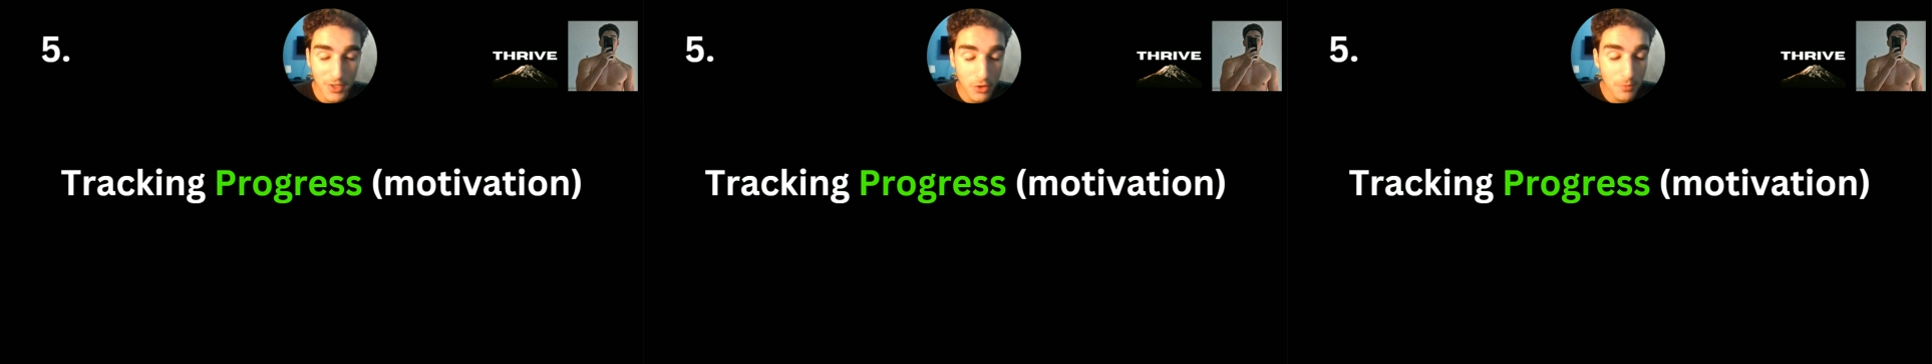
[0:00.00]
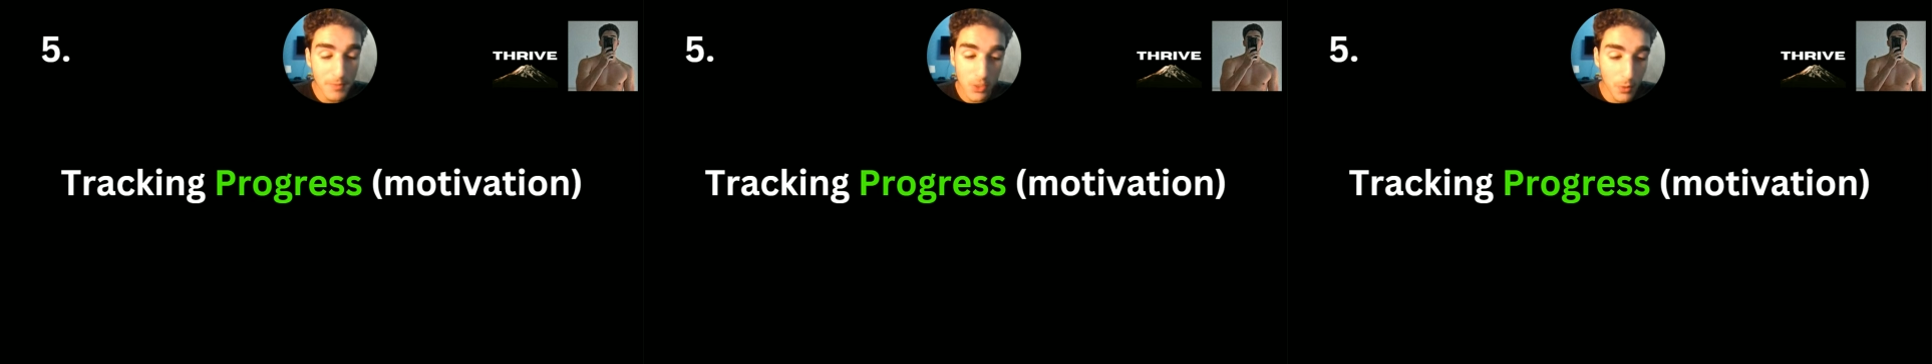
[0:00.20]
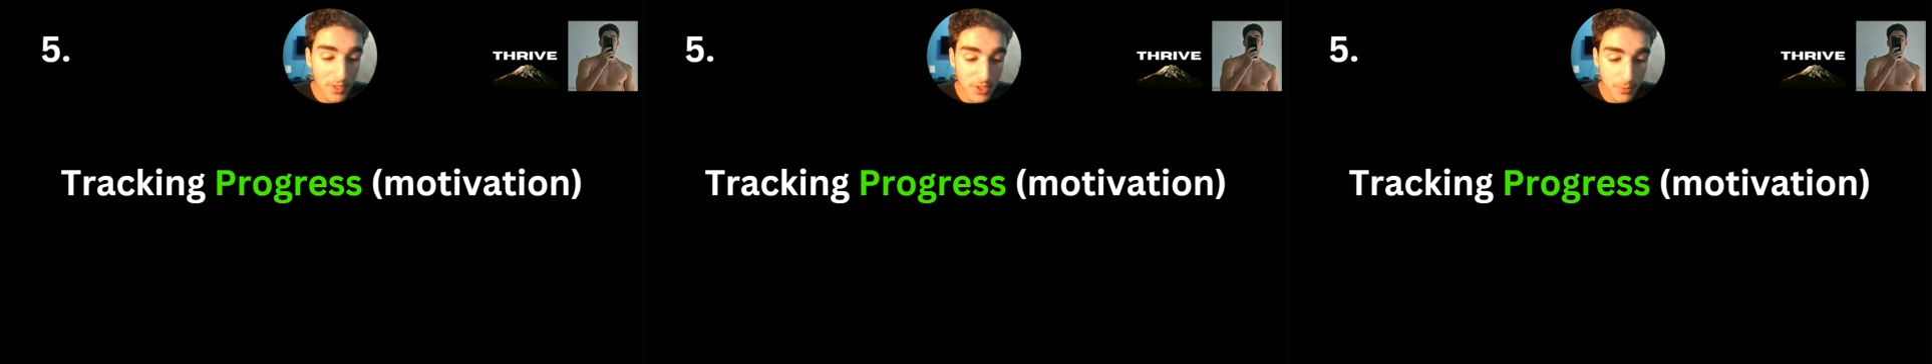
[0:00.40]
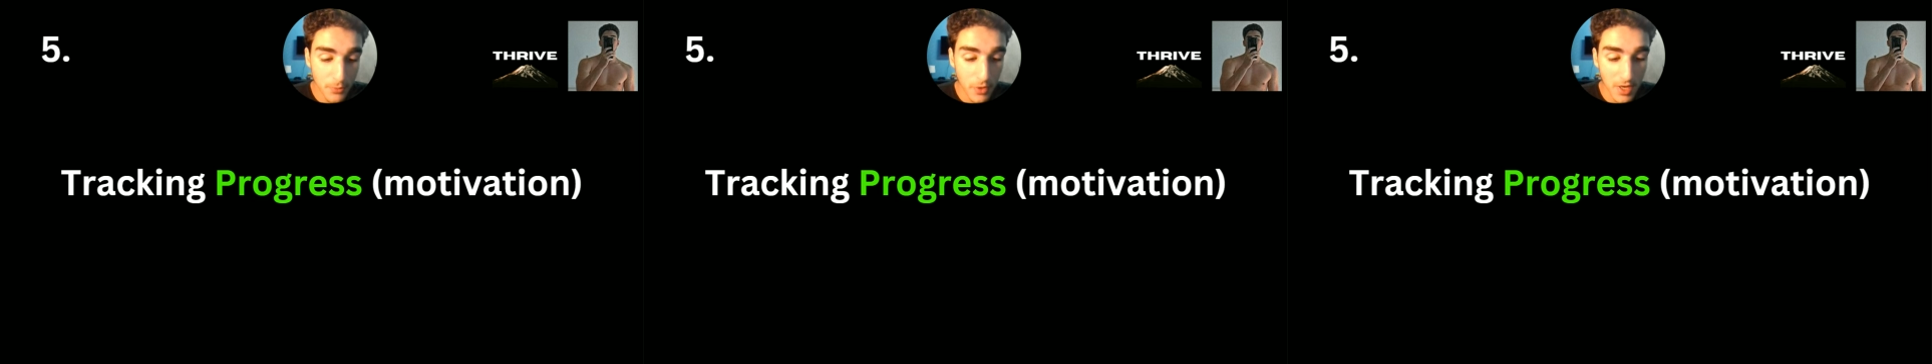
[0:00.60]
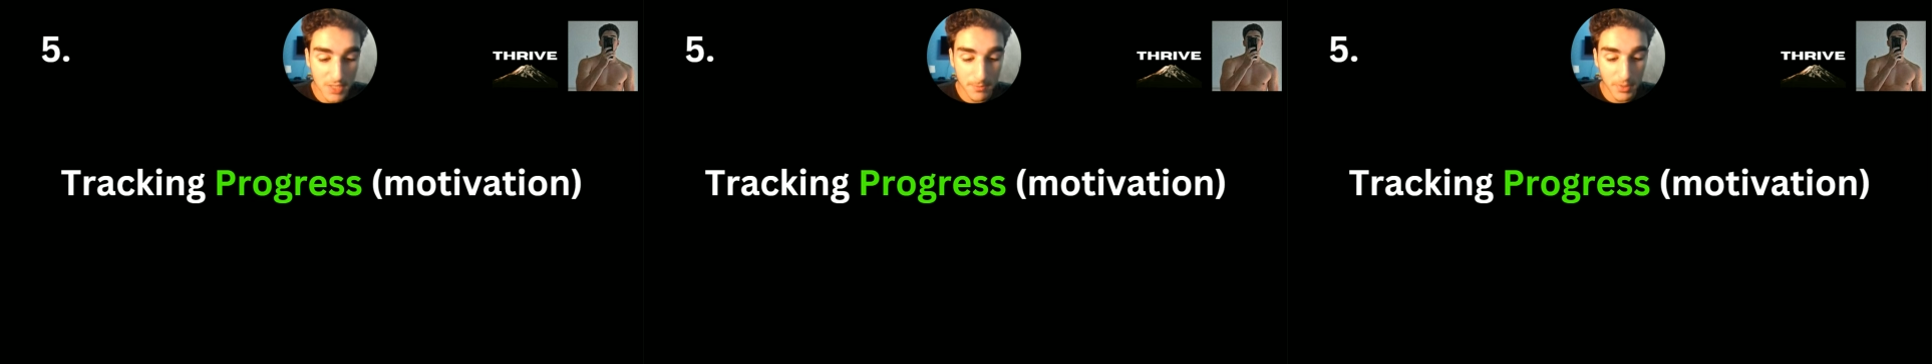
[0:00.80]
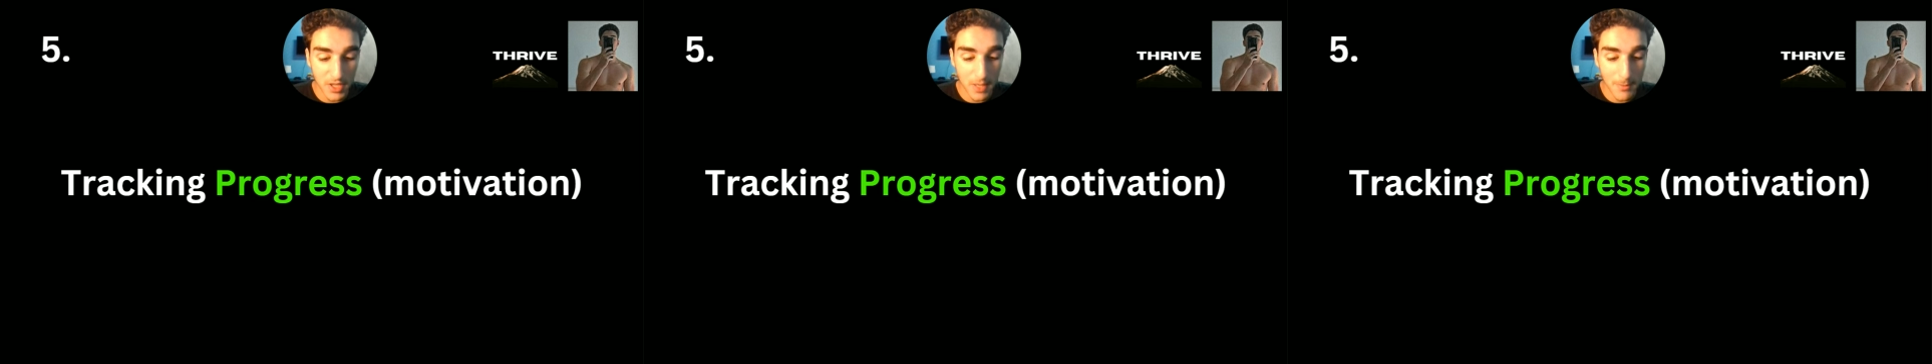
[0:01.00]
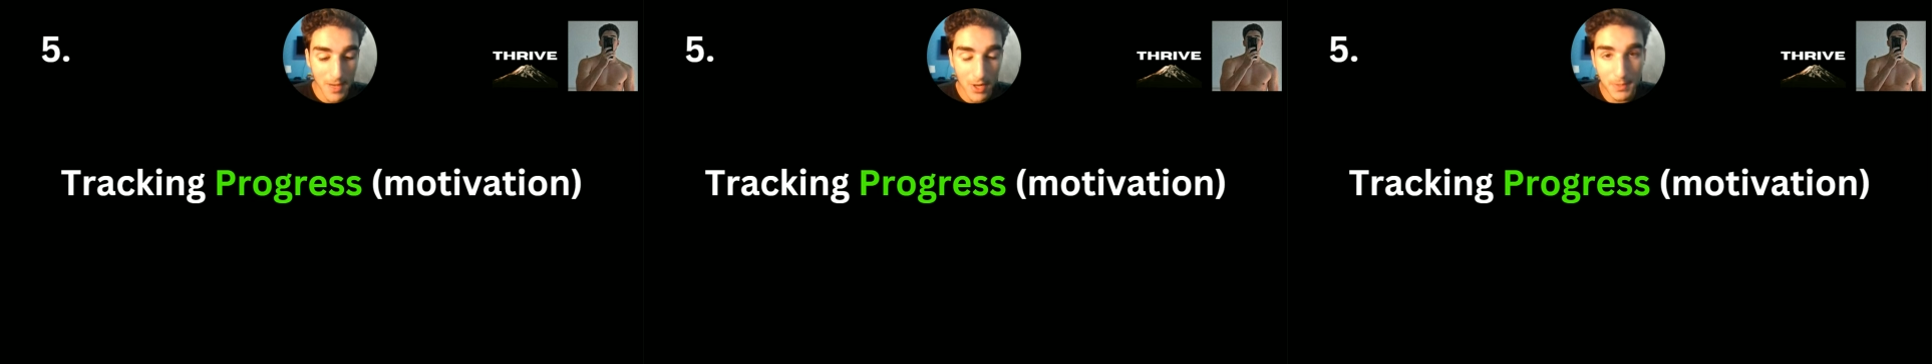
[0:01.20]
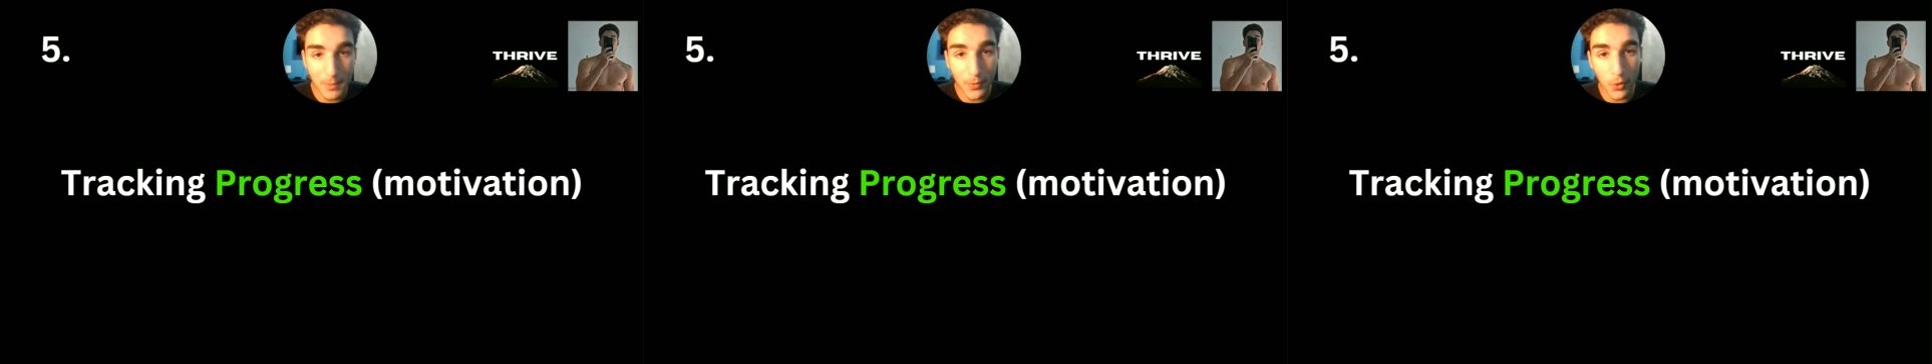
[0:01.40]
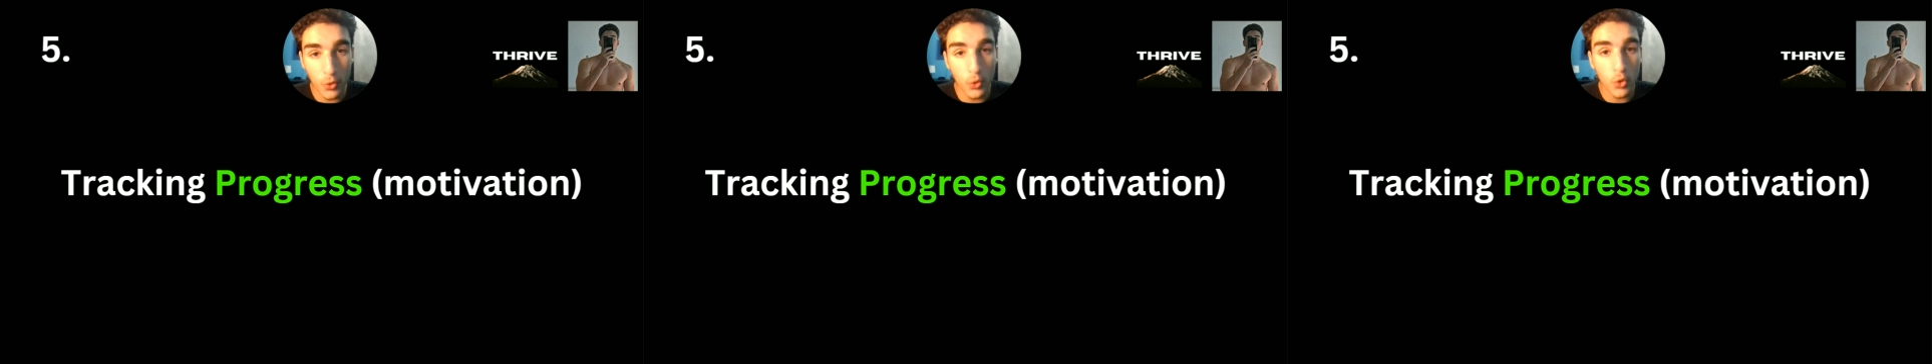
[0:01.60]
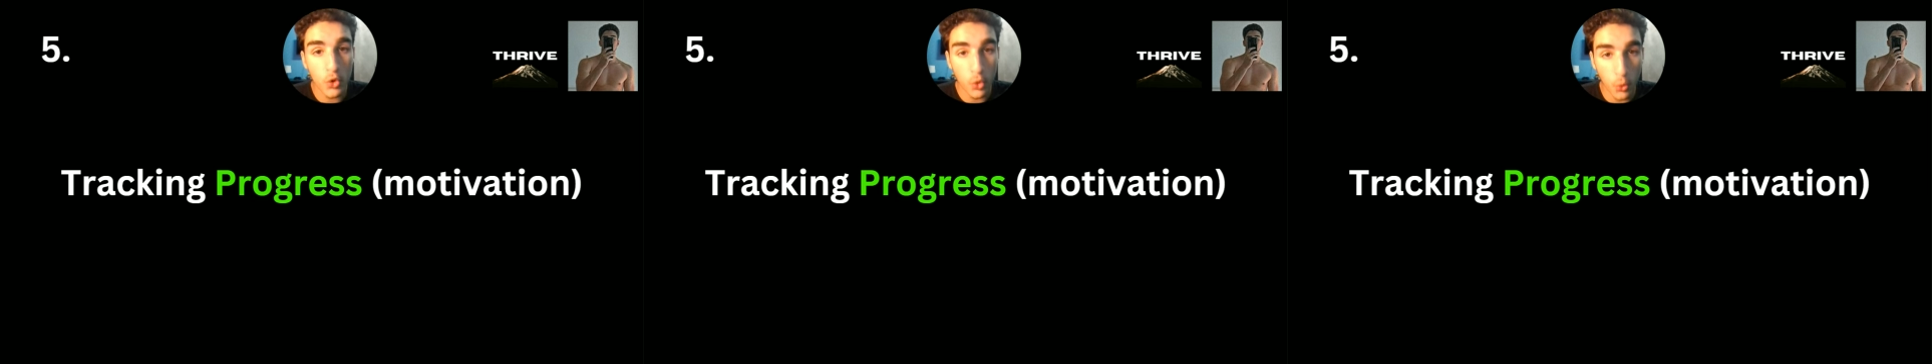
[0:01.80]
You'd be quite surprised, but the amount of
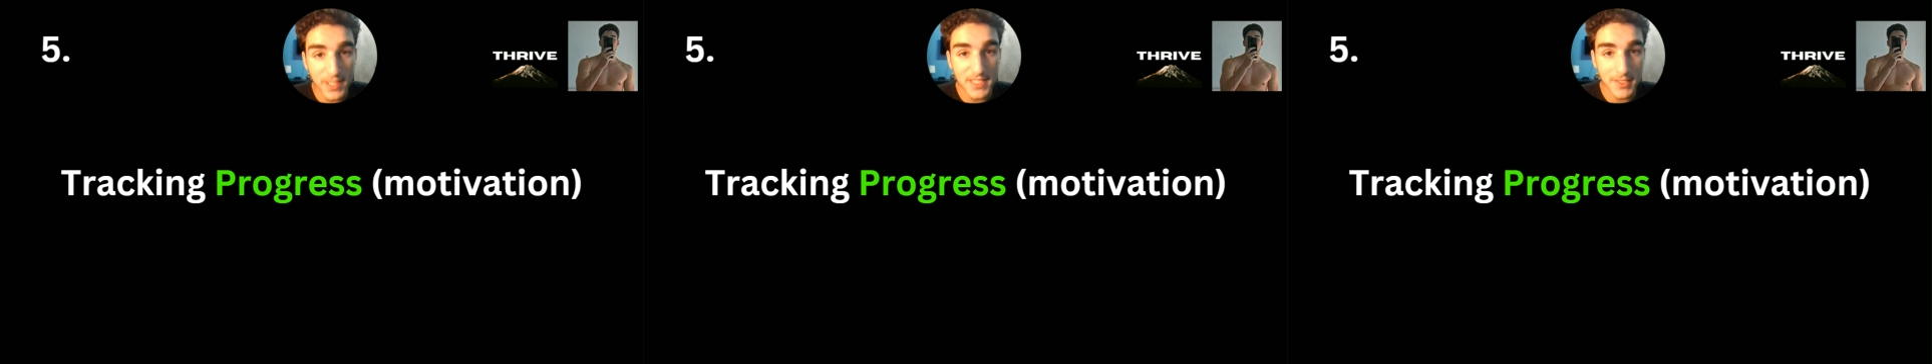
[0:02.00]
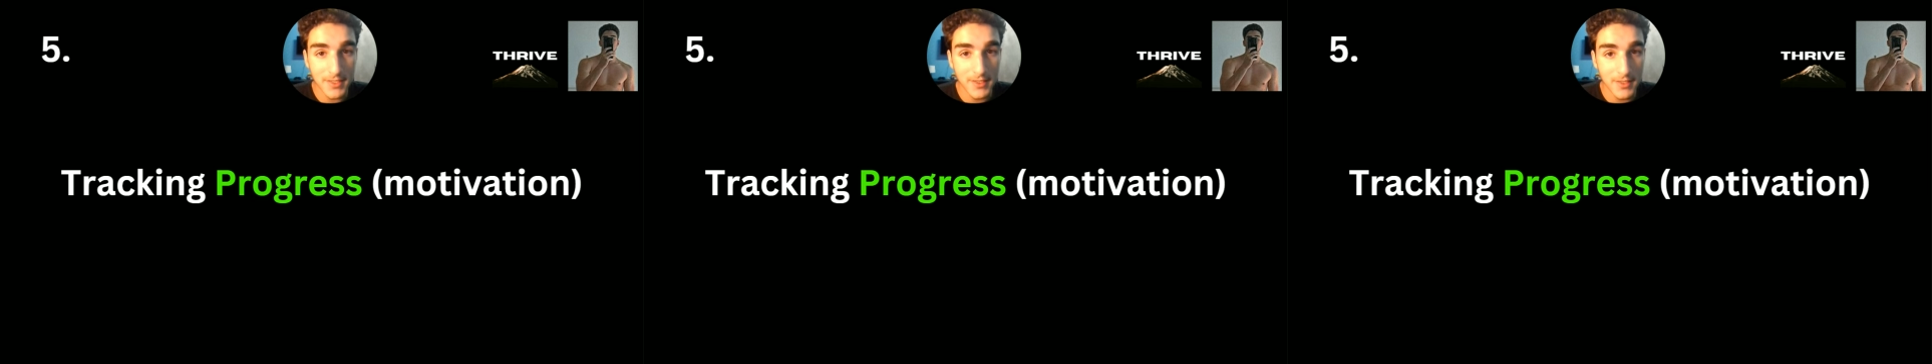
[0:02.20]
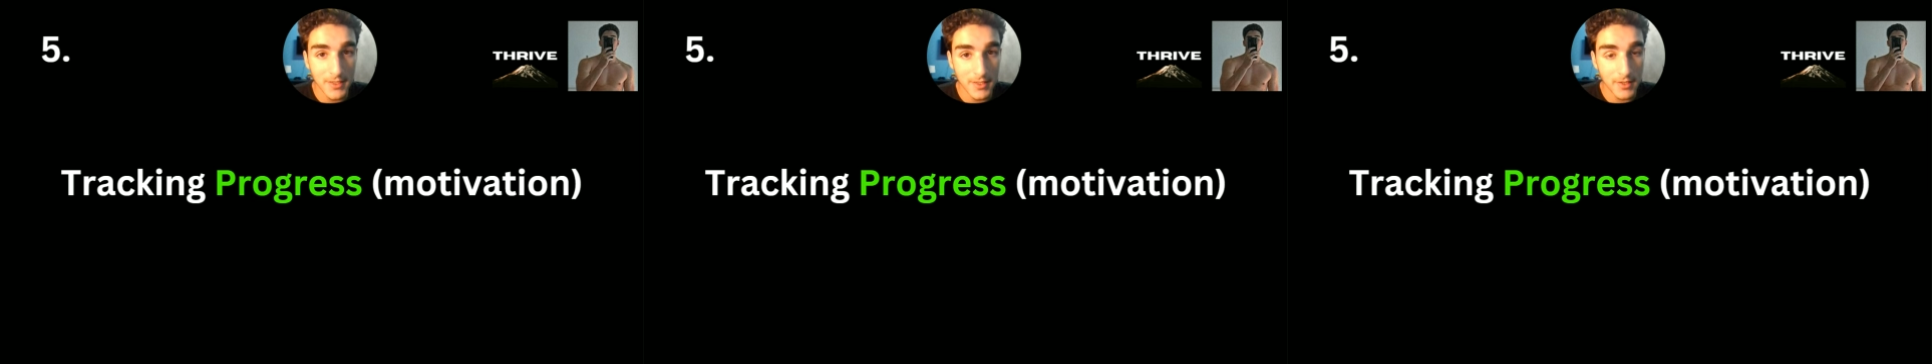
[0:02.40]
people who quit